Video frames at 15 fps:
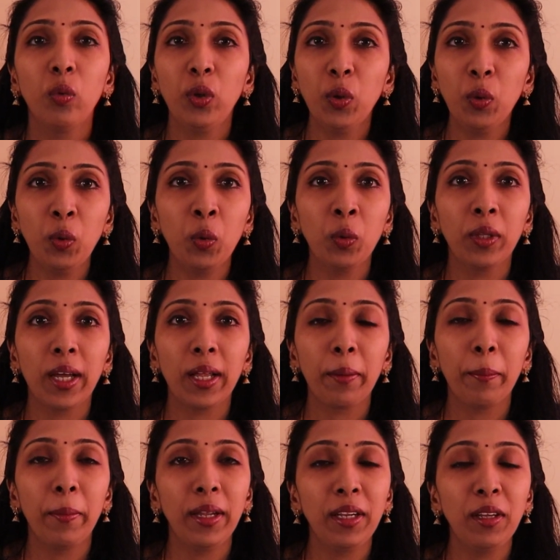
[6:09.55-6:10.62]
You know
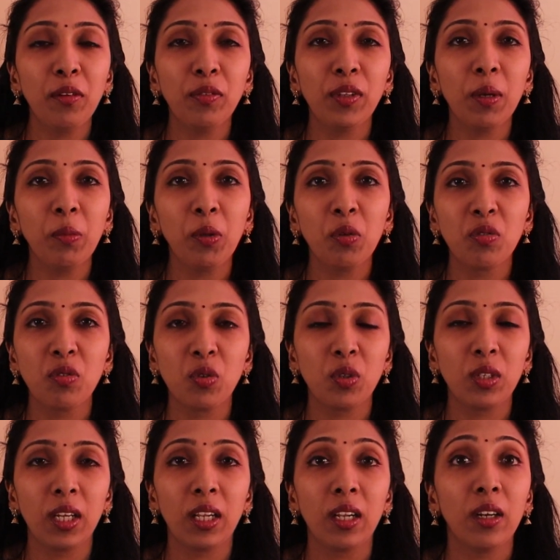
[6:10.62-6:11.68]
that many of them used to
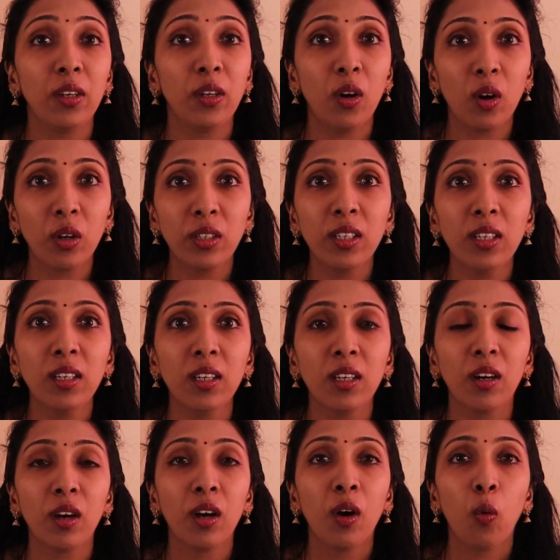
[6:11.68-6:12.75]
tell,
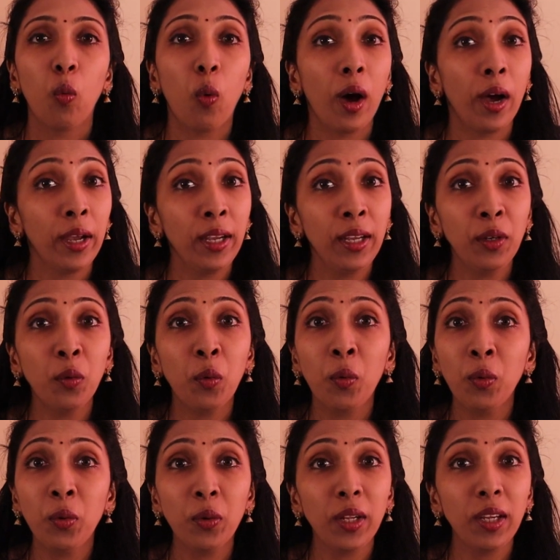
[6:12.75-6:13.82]
"Doctor, why
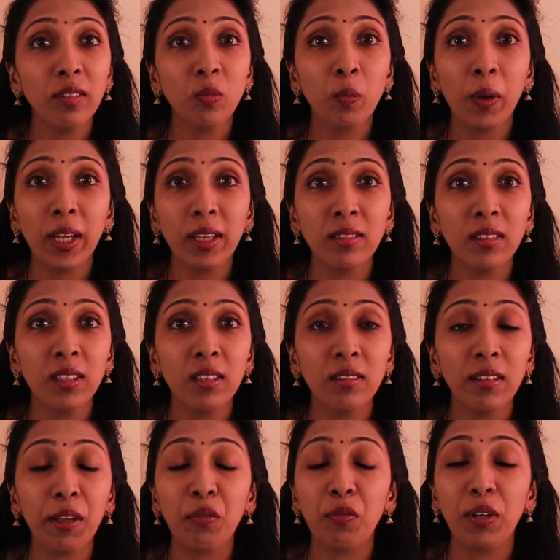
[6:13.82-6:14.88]
don't you take
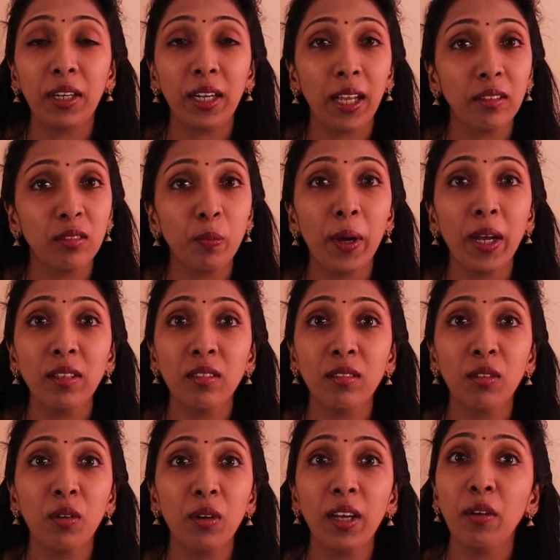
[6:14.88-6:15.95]
spices? If you take
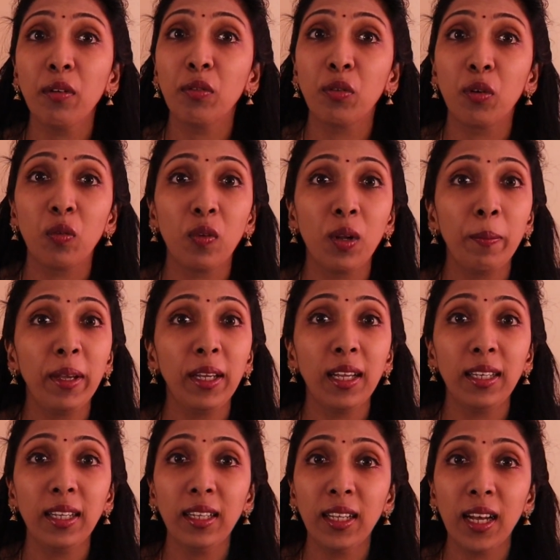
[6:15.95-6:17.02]
spices only, our food will be
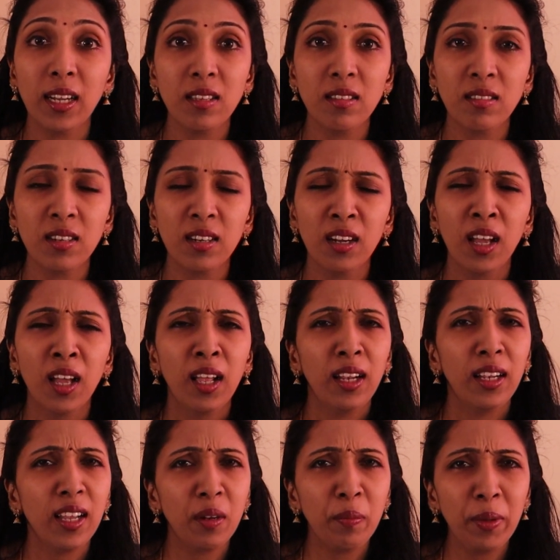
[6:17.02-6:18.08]
getting digested."
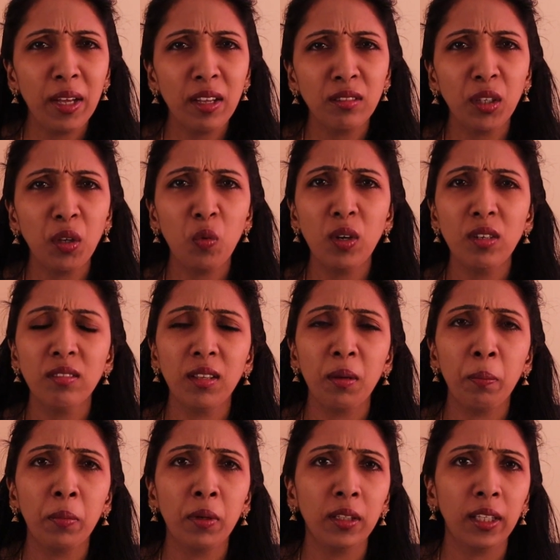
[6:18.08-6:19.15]
Let me ask you one
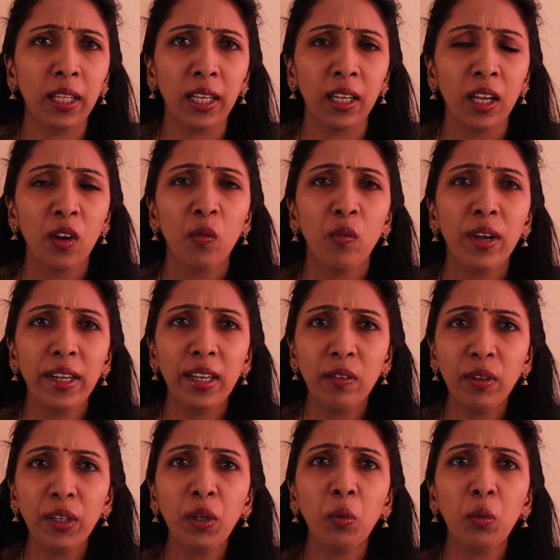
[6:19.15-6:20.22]
simple thing.
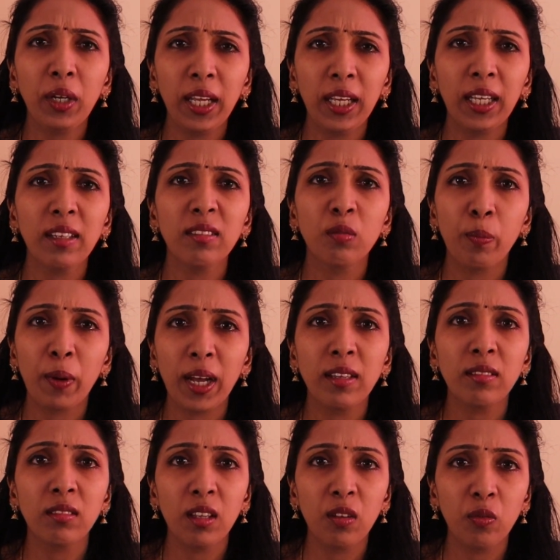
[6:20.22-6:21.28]
Whenever you take a
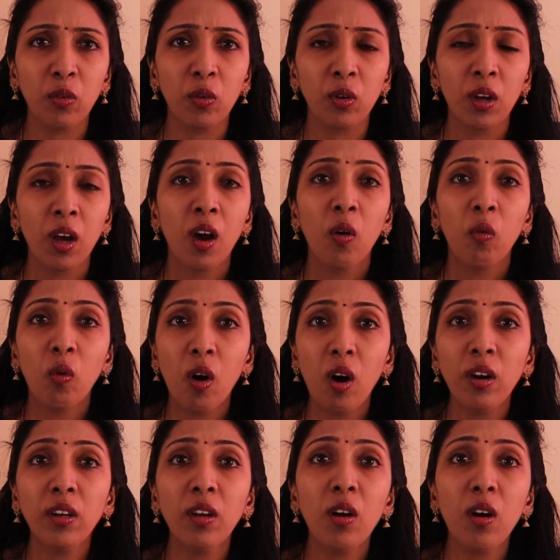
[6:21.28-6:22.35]
spicy food,
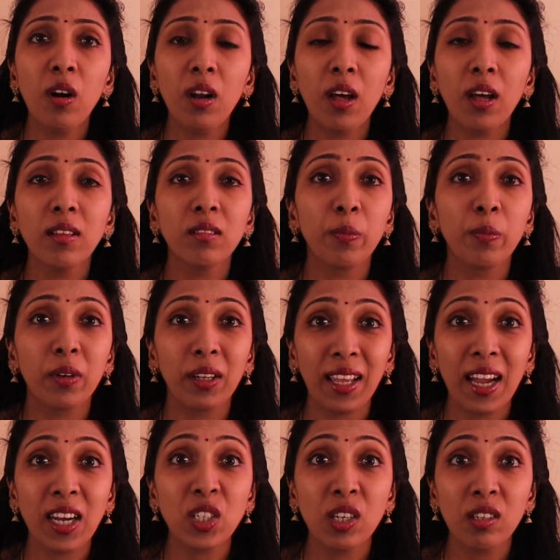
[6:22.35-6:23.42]
what all
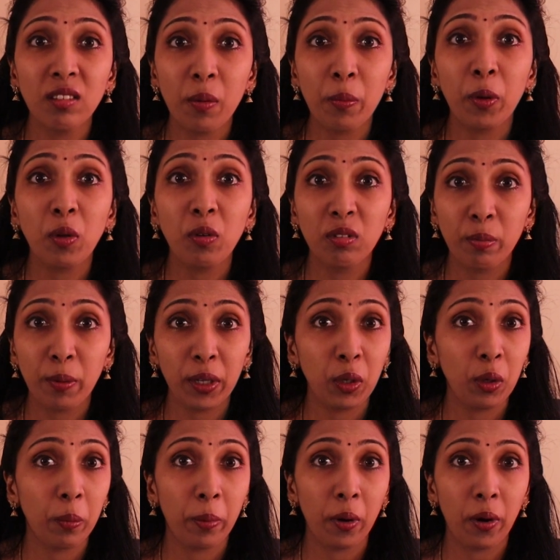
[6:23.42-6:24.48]
reactions are produced by
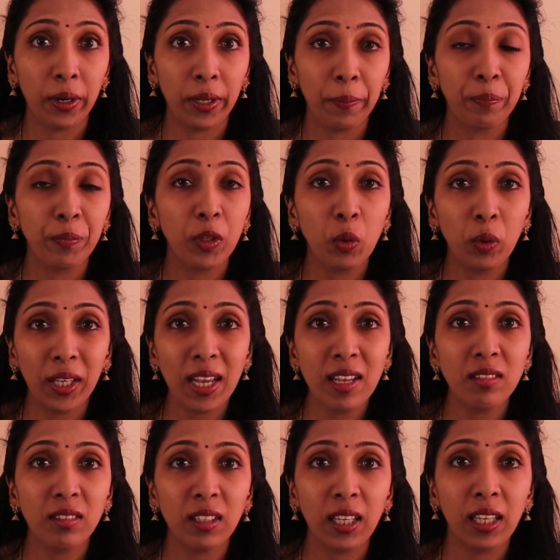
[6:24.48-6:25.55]
your body? You
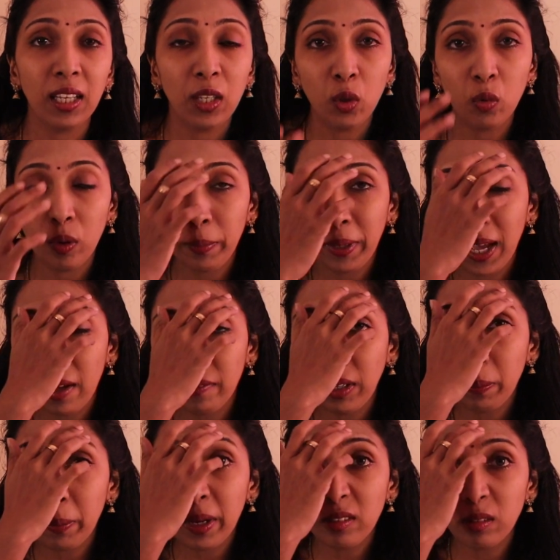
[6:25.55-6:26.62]
can see you will be
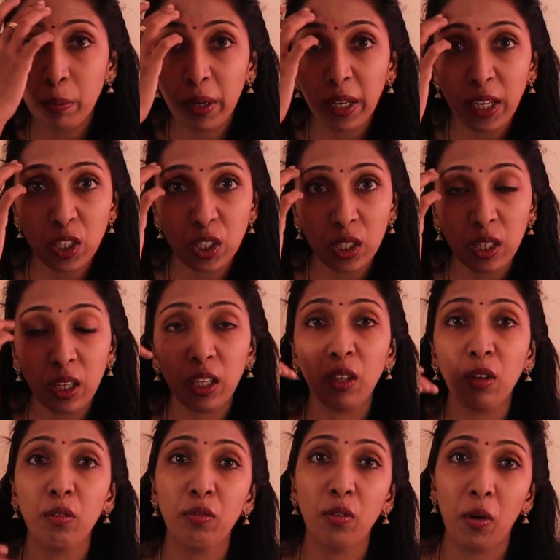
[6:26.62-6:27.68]
having perspiration in
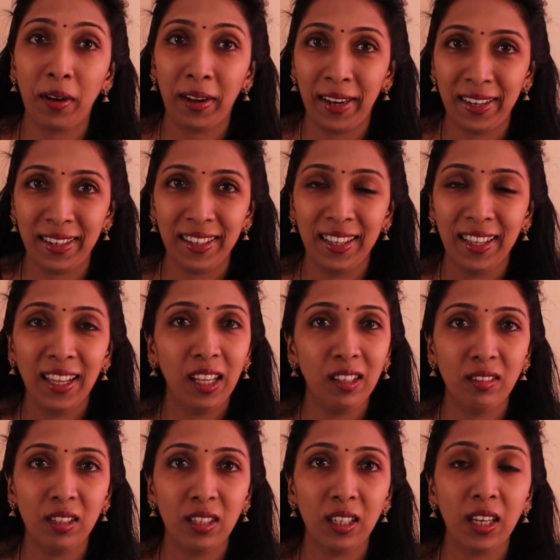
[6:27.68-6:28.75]
your forehead,
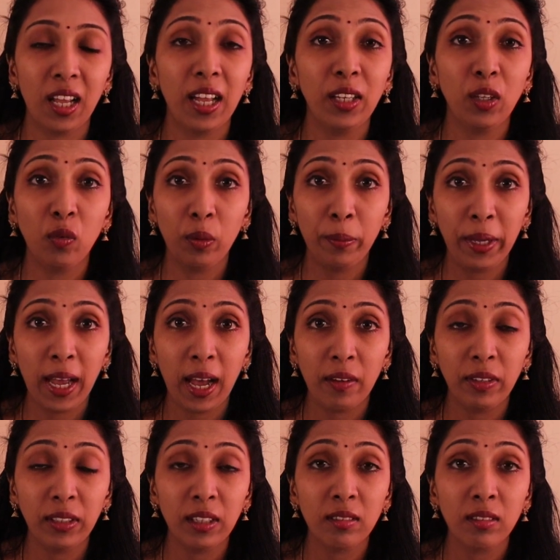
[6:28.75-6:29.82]
isn't it? And you will be
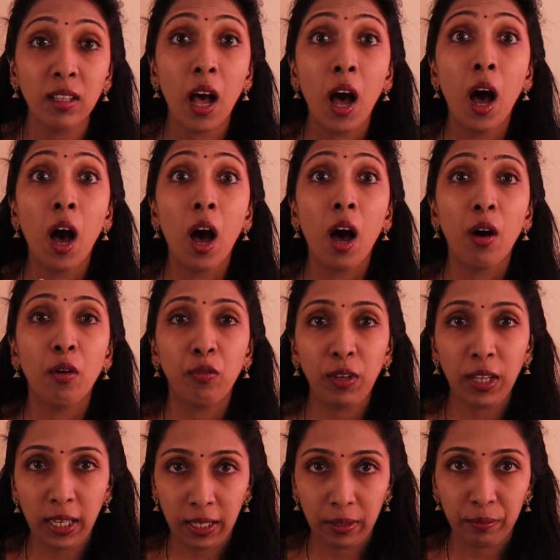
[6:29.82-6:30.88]
having this
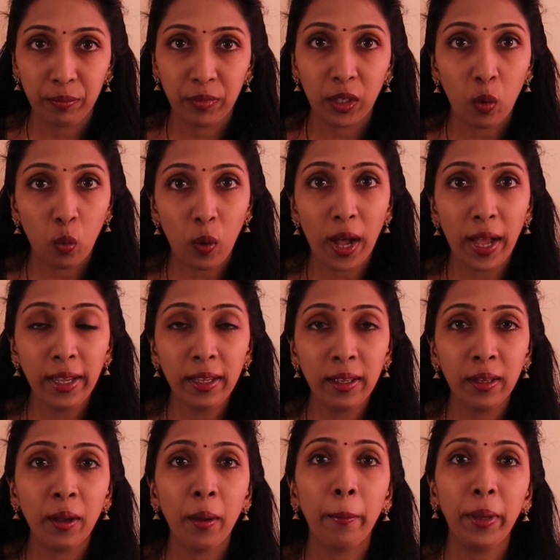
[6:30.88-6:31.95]
feeling. Why?
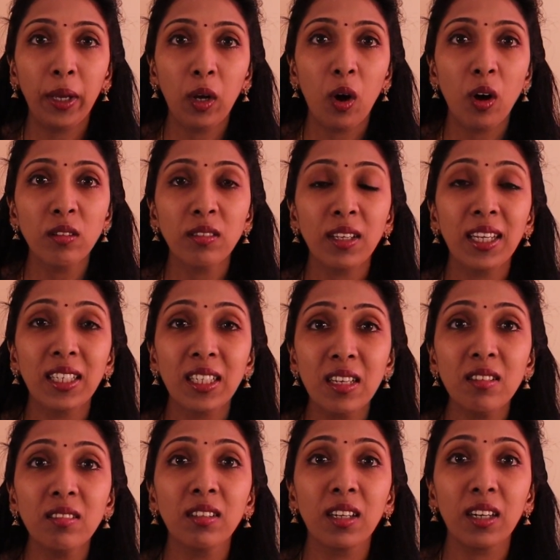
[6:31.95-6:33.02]
Because it
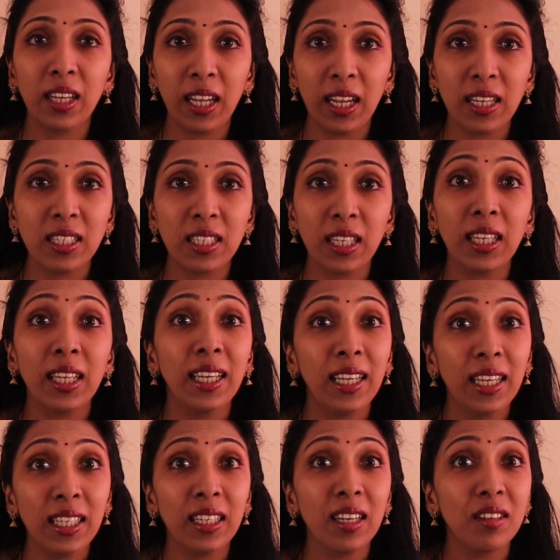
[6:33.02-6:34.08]
is creating
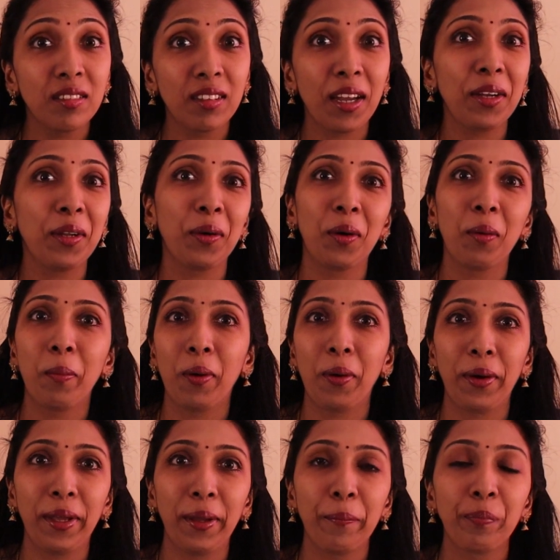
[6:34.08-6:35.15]
heat inside your
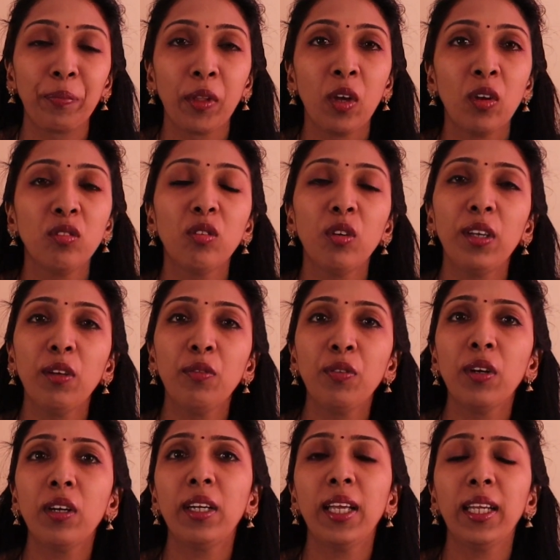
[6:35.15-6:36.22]
body. So if
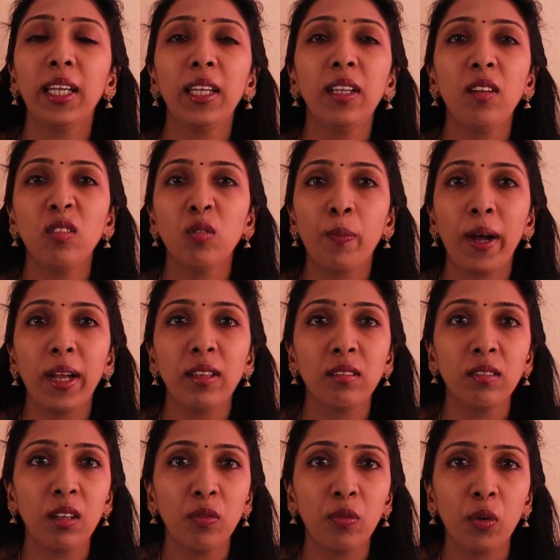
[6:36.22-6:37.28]
you are taking any
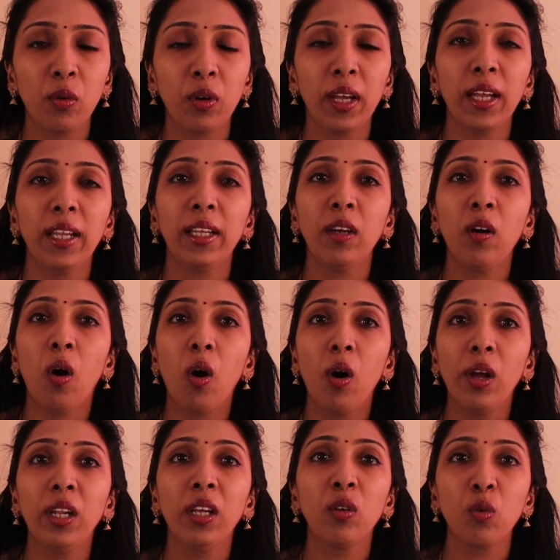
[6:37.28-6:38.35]
spicy food, any
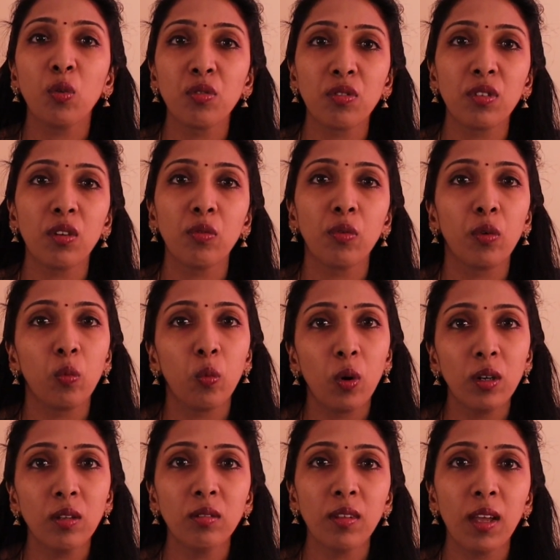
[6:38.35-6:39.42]
oily roasted food,
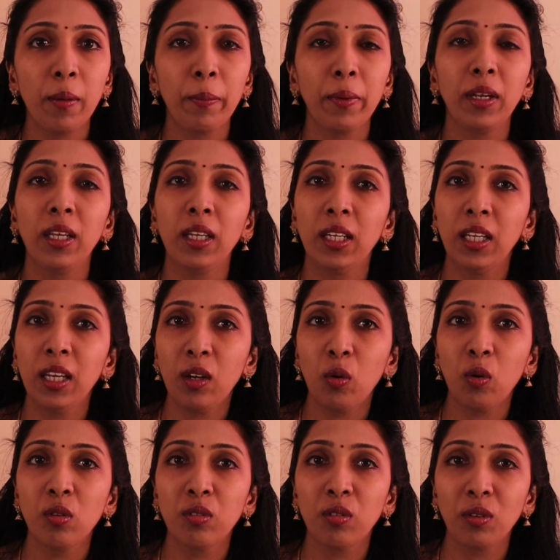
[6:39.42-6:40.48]
what is happening? Here
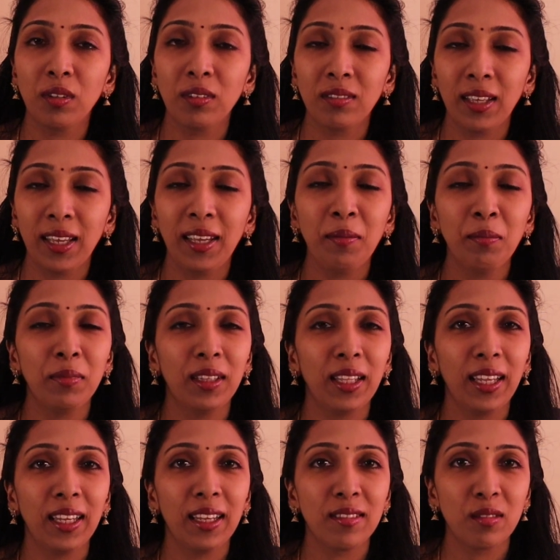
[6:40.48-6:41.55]
also the same
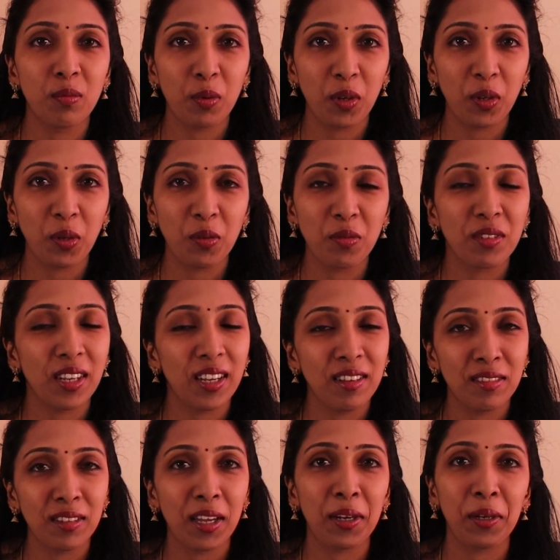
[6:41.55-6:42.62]
thing is produced
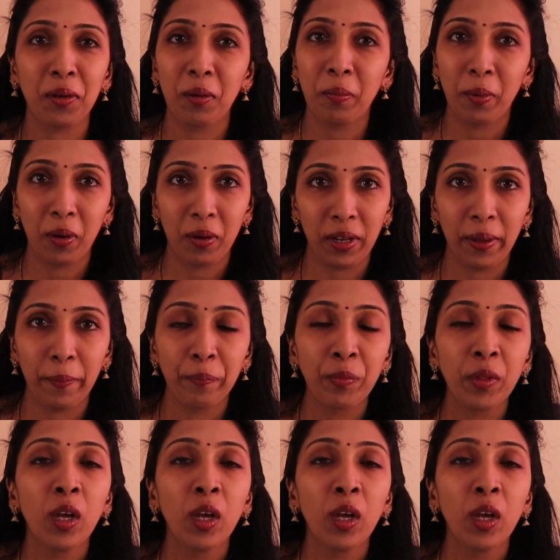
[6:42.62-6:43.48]
inside your body.